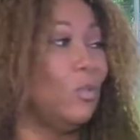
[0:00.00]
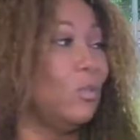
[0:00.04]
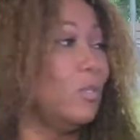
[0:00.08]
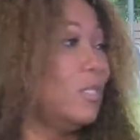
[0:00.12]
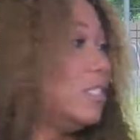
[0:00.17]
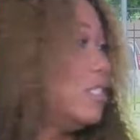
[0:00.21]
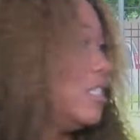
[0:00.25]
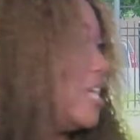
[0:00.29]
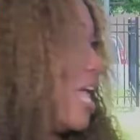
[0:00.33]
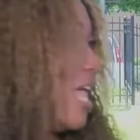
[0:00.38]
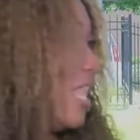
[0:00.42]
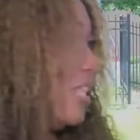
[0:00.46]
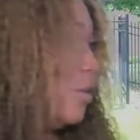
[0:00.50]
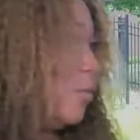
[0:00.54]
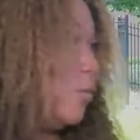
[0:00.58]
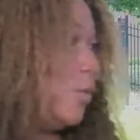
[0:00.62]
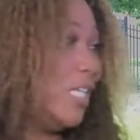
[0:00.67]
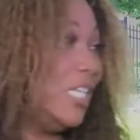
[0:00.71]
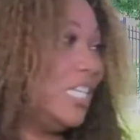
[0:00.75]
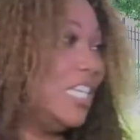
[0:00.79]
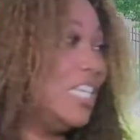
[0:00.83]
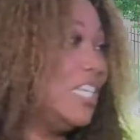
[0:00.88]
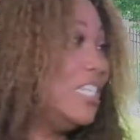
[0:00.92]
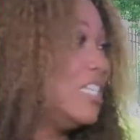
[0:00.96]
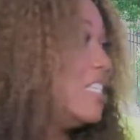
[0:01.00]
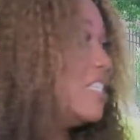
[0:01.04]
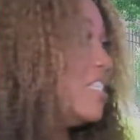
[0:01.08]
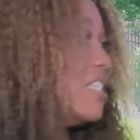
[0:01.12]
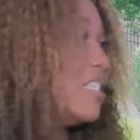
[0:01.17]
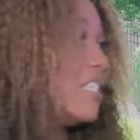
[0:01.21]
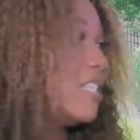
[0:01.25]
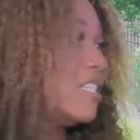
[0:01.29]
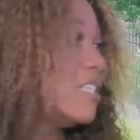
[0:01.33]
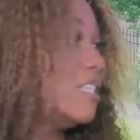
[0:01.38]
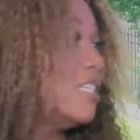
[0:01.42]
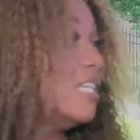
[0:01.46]
tool and talent we need to
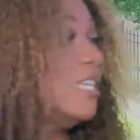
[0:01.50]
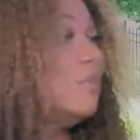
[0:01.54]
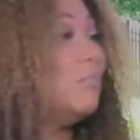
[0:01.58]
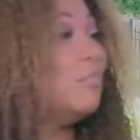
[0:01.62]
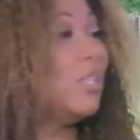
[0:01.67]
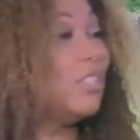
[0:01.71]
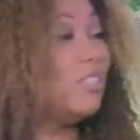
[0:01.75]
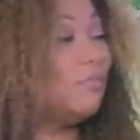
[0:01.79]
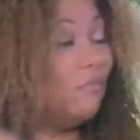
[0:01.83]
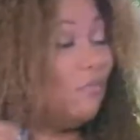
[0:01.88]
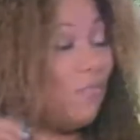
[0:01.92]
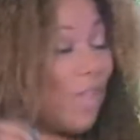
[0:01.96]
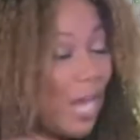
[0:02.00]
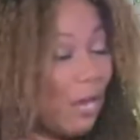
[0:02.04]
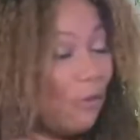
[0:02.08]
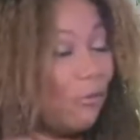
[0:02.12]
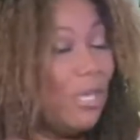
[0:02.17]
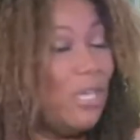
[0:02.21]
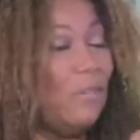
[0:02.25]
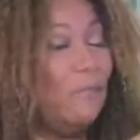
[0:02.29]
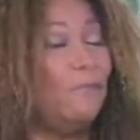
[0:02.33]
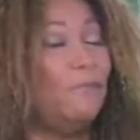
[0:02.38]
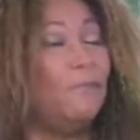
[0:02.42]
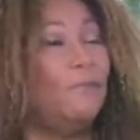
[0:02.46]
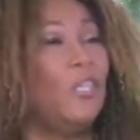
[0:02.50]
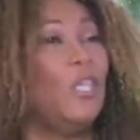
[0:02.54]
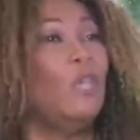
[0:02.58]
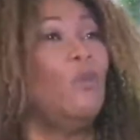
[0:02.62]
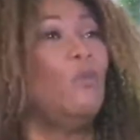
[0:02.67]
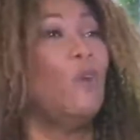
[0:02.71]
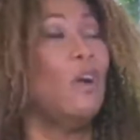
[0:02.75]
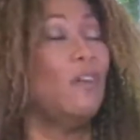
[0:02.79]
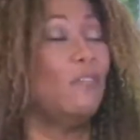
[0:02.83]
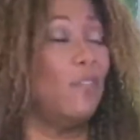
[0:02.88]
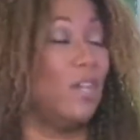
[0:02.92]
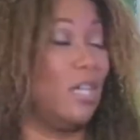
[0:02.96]
succeed, but very
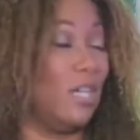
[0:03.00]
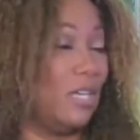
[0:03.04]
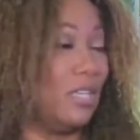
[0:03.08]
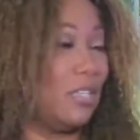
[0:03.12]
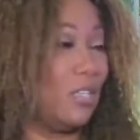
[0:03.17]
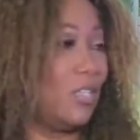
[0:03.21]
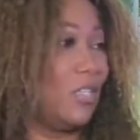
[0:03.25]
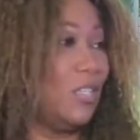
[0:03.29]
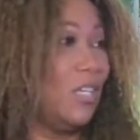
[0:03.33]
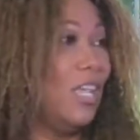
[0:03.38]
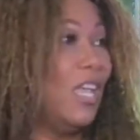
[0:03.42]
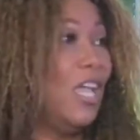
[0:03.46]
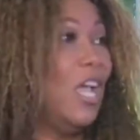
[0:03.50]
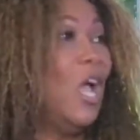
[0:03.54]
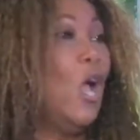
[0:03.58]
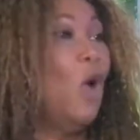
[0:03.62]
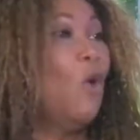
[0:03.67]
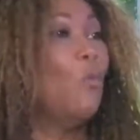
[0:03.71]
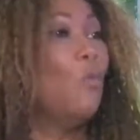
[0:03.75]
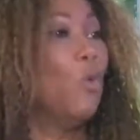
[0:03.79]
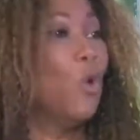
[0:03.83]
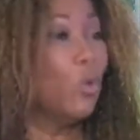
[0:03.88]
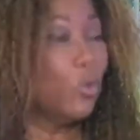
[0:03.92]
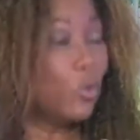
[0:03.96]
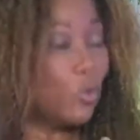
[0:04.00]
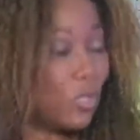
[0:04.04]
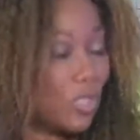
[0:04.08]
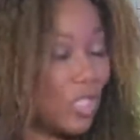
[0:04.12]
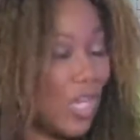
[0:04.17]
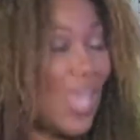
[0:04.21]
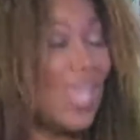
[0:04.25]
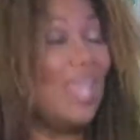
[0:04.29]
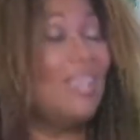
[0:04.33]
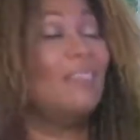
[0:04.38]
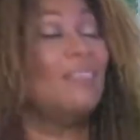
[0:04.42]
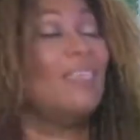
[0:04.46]
few of us will
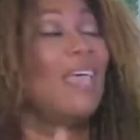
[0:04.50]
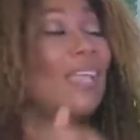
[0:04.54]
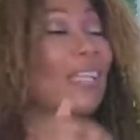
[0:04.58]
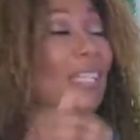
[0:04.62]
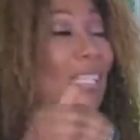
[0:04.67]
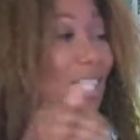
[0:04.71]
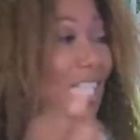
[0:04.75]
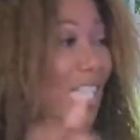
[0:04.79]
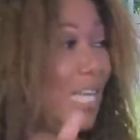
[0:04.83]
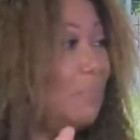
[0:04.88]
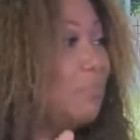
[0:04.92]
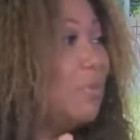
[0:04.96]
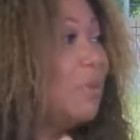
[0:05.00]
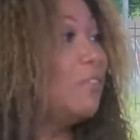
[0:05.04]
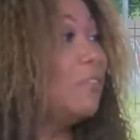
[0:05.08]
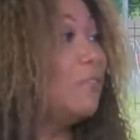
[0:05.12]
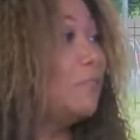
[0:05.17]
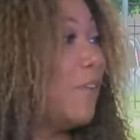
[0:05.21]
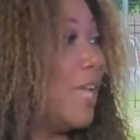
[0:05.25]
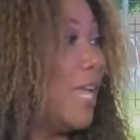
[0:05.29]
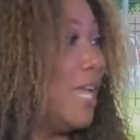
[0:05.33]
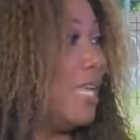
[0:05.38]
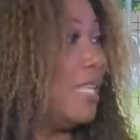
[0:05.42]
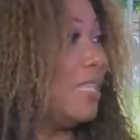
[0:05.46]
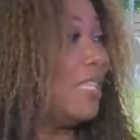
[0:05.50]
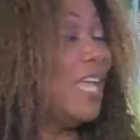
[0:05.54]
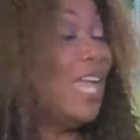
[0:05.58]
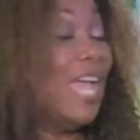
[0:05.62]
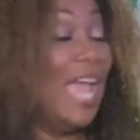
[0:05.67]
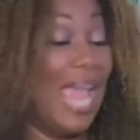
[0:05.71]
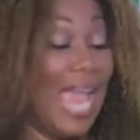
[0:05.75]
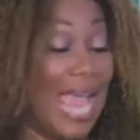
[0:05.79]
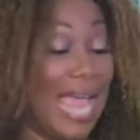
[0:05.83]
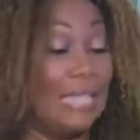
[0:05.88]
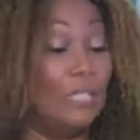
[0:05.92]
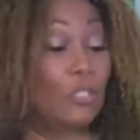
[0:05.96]
take that leap of faith
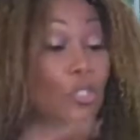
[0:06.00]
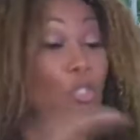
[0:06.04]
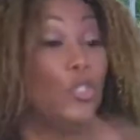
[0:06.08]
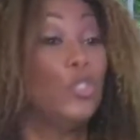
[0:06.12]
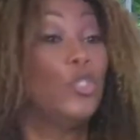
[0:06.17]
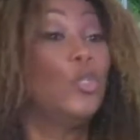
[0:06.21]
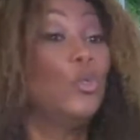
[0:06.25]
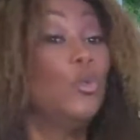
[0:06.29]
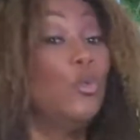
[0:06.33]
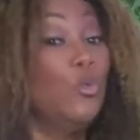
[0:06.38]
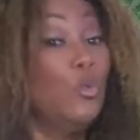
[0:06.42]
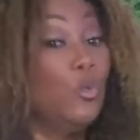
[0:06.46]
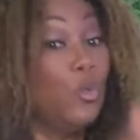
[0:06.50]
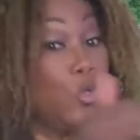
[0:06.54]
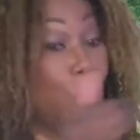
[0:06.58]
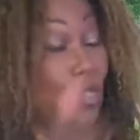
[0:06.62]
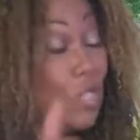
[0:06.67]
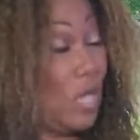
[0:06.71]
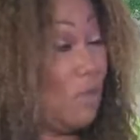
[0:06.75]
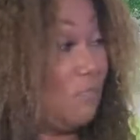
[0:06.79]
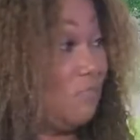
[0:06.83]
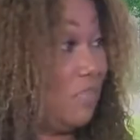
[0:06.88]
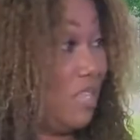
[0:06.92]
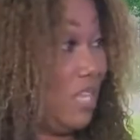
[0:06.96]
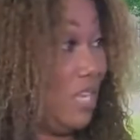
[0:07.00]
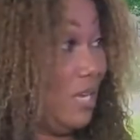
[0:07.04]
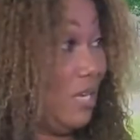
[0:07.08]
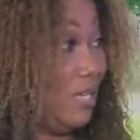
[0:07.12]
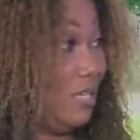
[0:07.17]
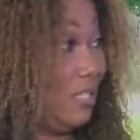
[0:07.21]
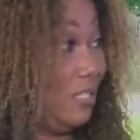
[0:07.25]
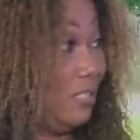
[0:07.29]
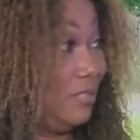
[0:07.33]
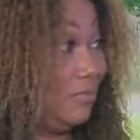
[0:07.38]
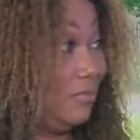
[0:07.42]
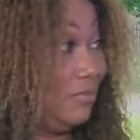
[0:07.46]
and do something.
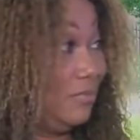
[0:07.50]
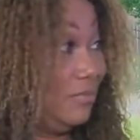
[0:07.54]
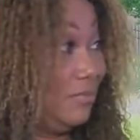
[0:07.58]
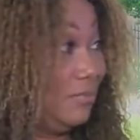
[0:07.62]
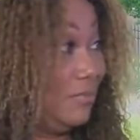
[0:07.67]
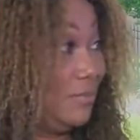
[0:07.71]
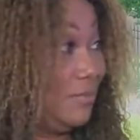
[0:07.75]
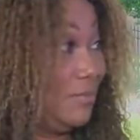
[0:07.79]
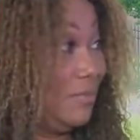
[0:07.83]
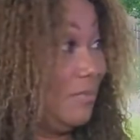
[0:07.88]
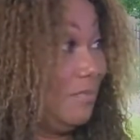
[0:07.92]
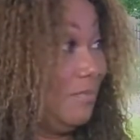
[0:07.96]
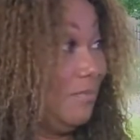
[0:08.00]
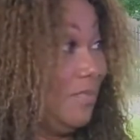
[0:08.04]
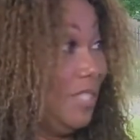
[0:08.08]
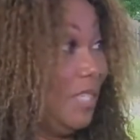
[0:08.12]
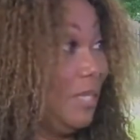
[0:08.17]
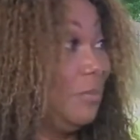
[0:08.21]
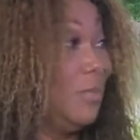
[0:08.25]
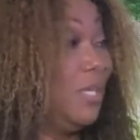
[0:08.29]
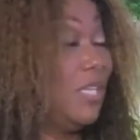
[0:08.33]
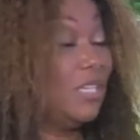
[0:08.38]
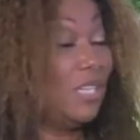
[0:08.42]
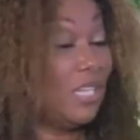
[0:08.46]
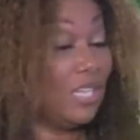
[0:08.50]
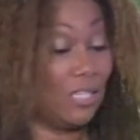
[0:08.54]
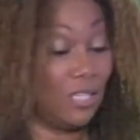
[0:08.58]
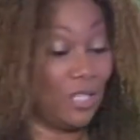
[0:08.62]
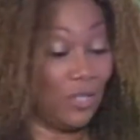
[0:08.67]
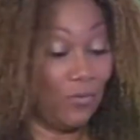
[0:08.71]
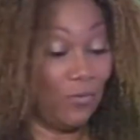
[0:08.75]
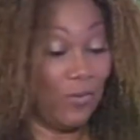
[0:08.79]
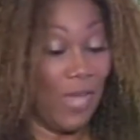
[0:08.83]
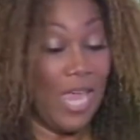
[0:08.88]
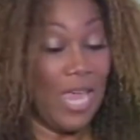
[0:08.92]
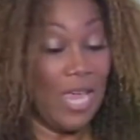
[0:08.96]

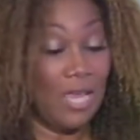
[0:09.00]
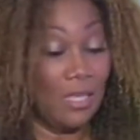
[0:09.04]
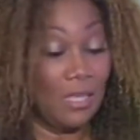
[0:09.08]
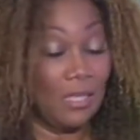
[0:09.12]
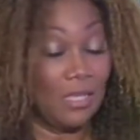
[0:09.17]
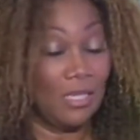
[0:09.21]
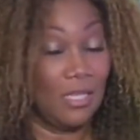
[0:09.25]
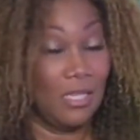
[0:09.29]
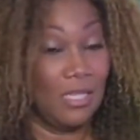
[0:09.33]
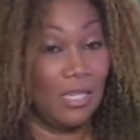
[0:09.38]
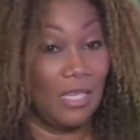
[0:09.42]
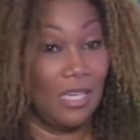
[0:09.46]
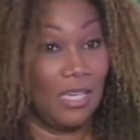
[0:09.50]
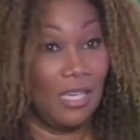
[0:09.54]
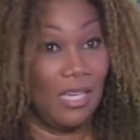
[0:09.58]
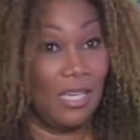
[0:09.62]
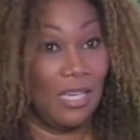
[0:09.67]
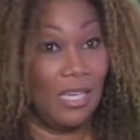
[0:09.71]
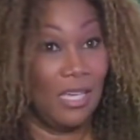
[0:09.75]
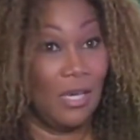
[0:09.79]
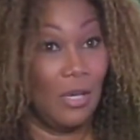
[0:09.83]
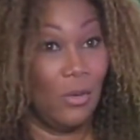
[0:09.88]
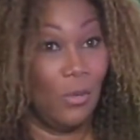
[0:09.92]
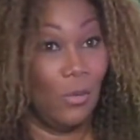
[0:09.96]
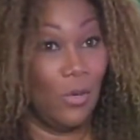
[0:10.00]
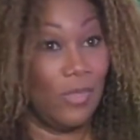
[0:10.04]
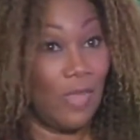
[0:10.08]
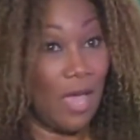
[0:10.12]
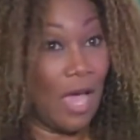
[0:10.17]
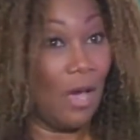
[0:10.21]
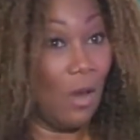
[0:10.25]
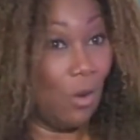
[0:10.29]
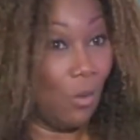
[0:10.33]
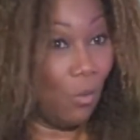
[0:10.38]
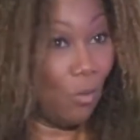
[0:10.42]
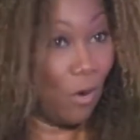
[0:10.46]
Because faith
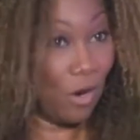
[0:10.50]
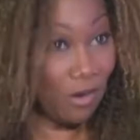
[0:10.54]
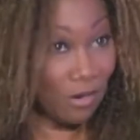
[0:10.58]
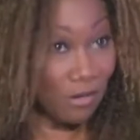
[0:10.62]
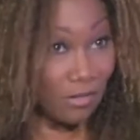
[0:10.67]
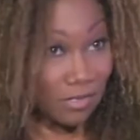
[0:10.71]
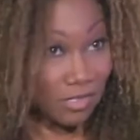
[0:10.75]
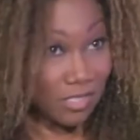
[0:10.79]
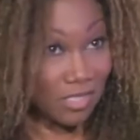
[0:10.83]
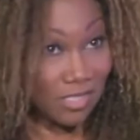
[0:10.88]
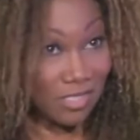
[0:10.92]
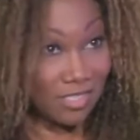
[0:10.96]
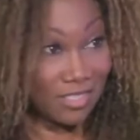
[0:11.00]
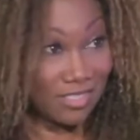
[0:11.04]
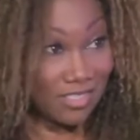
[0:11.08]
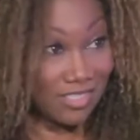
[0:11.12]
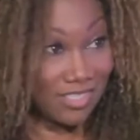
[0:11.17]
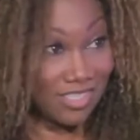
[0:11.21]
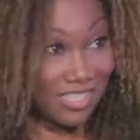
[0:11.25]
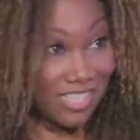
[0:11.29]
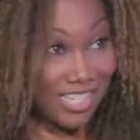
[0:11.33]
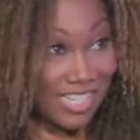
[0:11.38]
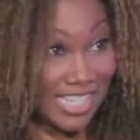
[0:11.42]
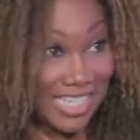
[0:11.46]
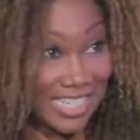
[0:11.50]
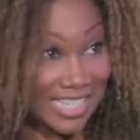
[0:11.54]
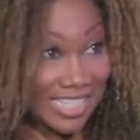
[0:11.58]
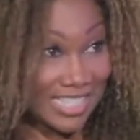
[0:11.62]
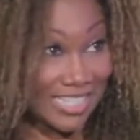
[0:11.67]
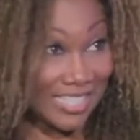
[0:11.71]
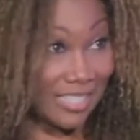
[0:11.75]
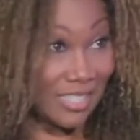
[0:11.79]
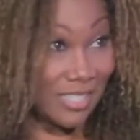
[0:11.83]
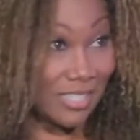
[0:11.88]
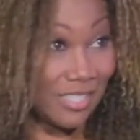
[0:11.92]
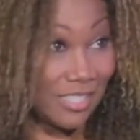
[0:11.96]
without works
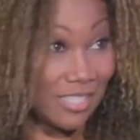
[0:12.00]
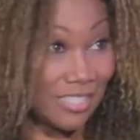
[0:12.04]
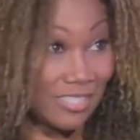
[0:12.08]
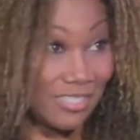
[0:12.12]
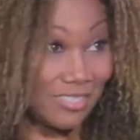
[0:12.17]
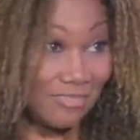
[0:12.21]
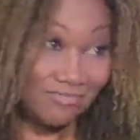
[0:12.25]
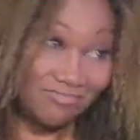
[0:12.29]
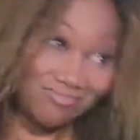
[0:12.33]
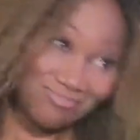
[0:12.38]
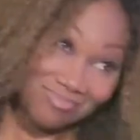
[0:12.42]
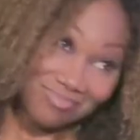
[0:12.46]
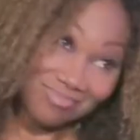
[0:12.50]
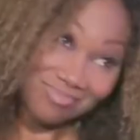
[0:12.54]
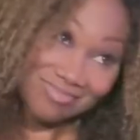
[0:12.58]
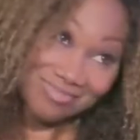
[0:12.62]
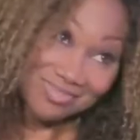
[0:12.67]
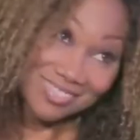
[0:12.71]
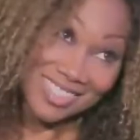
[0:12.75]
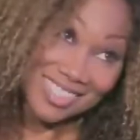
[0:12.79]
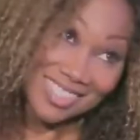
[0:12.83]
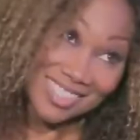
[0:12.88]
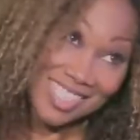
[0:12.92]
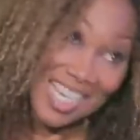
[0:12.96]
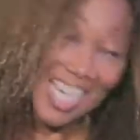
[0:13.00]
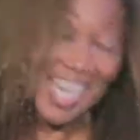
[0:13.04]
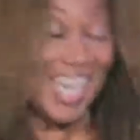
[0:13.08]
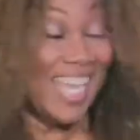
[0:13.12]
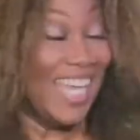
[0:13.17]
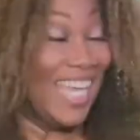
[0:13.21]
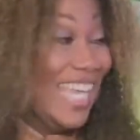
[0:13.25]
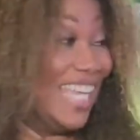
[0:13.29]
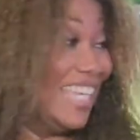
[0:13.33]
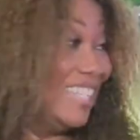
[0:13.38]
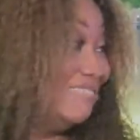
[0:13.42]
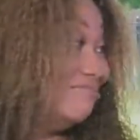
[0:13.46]
is
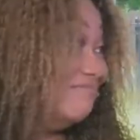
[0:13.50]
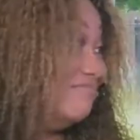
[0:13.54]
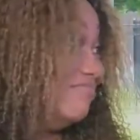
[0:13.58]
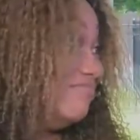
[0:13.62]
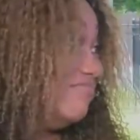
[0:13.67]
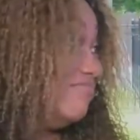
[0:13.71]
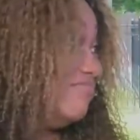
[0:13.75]
dead.